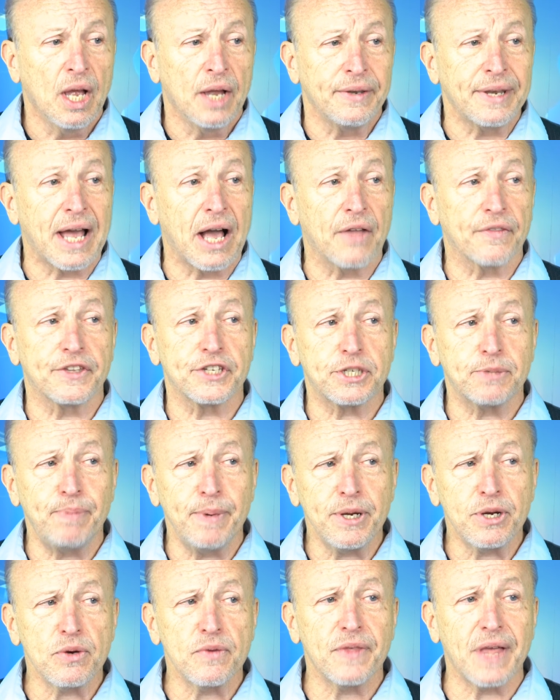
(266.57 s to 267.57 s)
Now, the
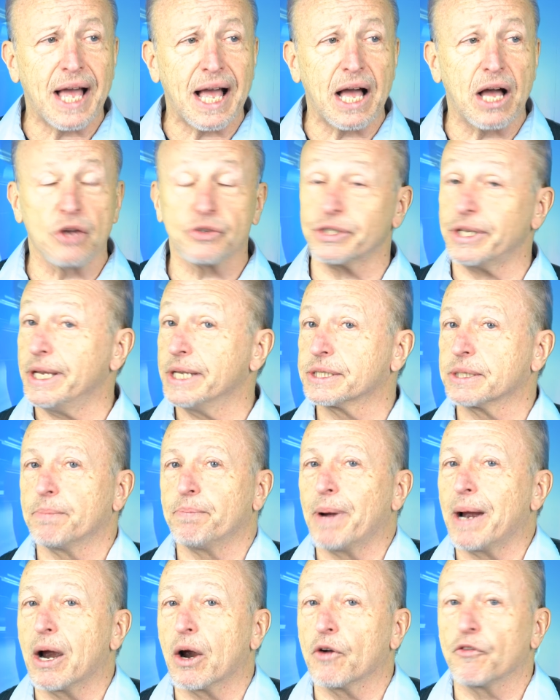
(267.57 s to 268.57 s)
Speaker of the House is a
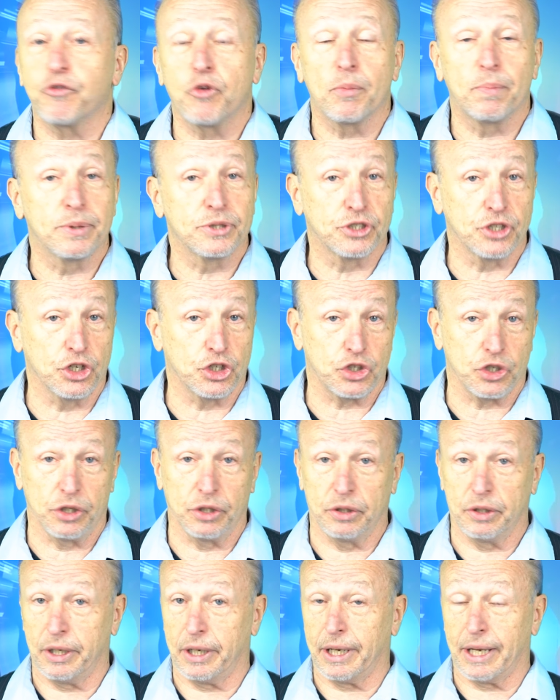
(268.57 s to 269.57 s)
powerful
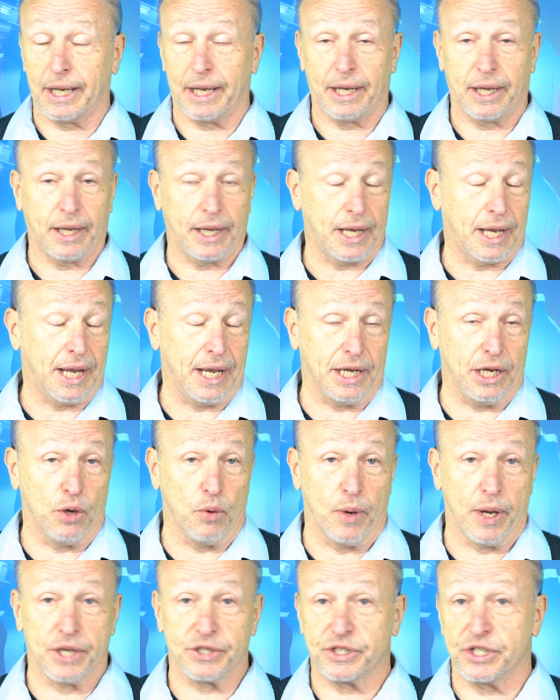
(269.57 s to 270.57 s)
position
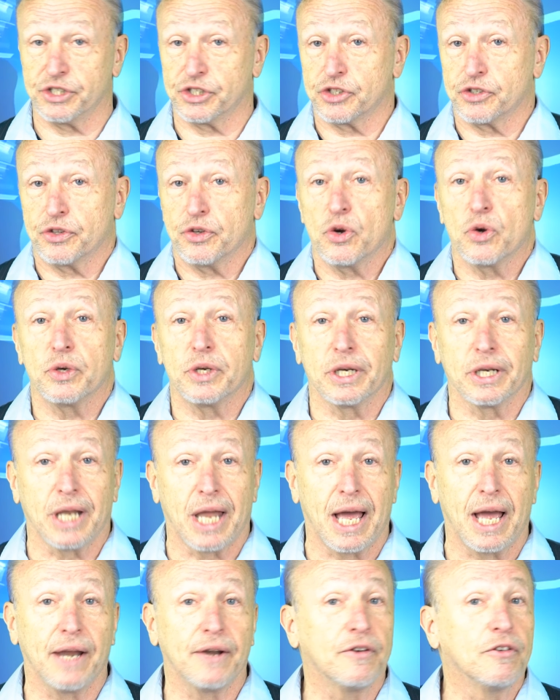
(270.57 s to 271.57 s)
anyways. It's third in
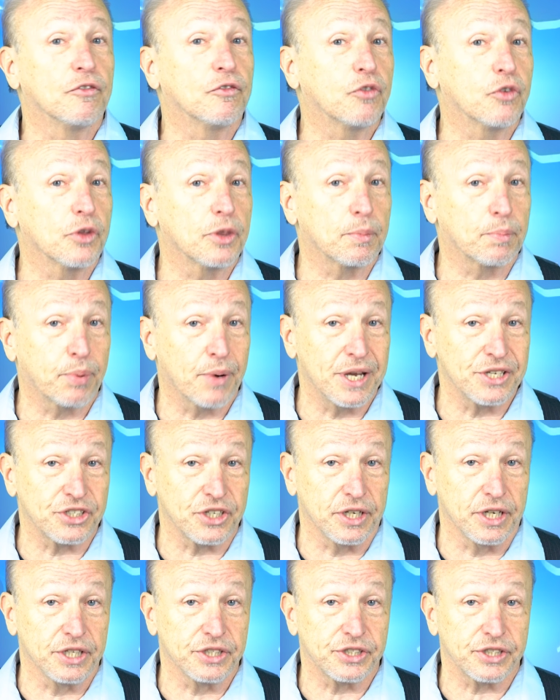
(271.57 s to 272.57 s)
line for the
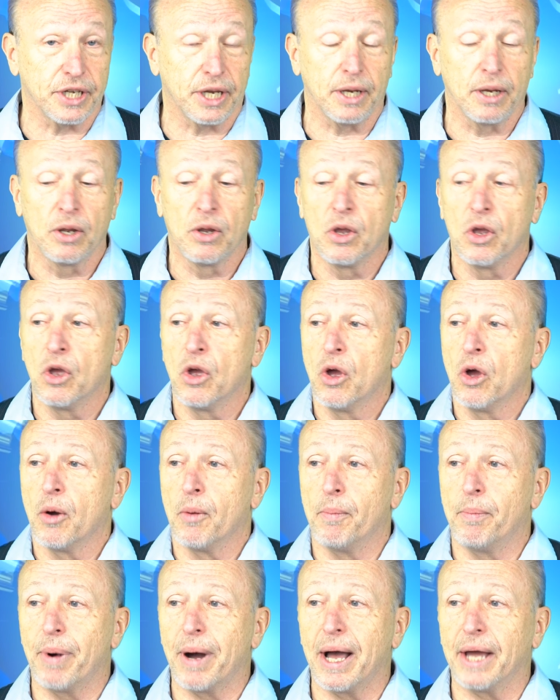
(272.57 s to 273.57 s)
presidency.
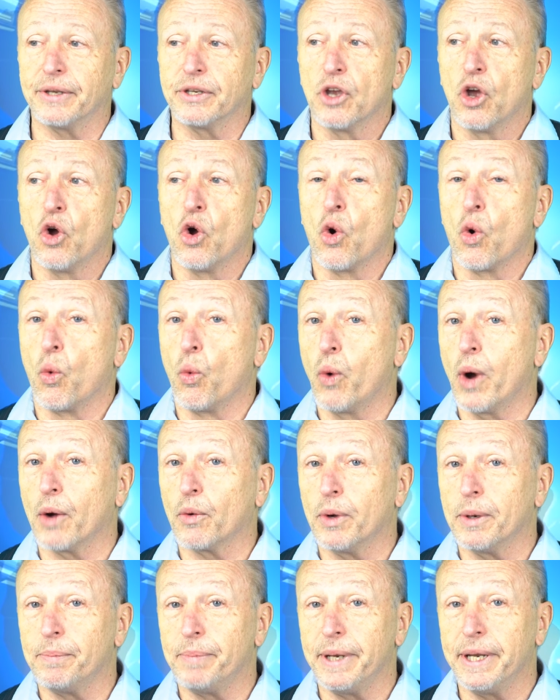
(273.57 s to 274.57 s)
But what
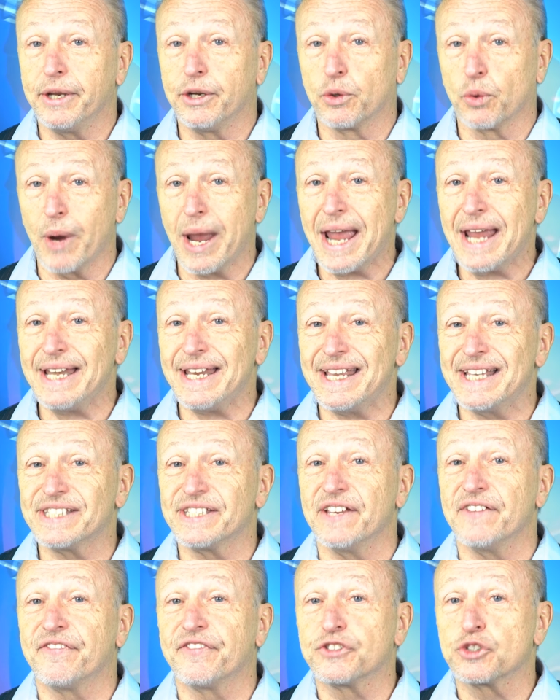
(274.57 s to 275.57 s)
would be great
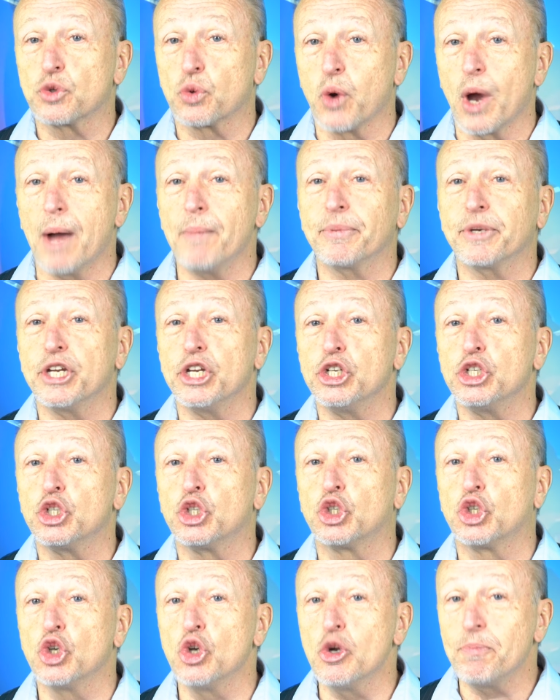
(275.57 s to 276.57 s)
is if Trump can
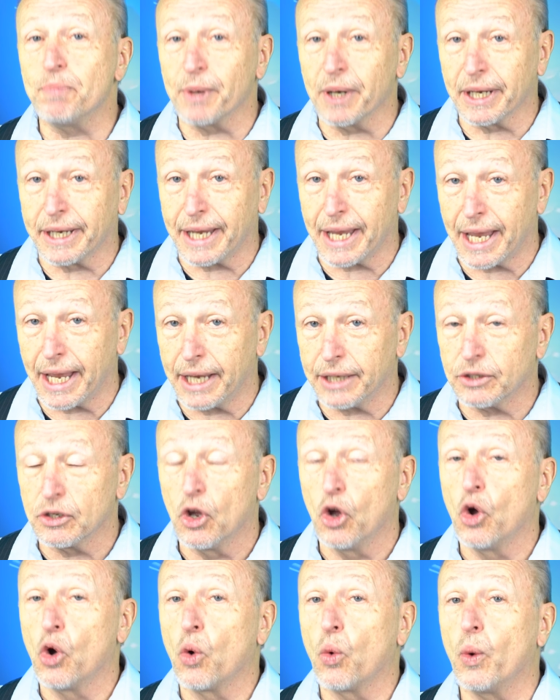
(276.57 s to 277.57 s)
duplicate
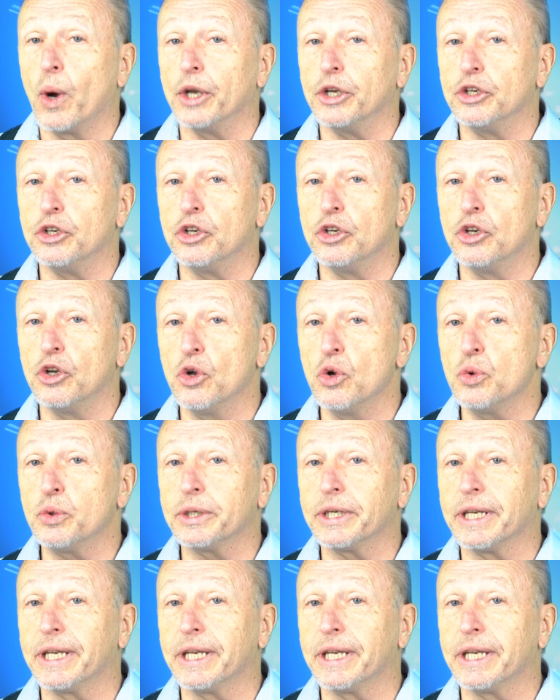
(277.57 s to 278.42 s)
what Newt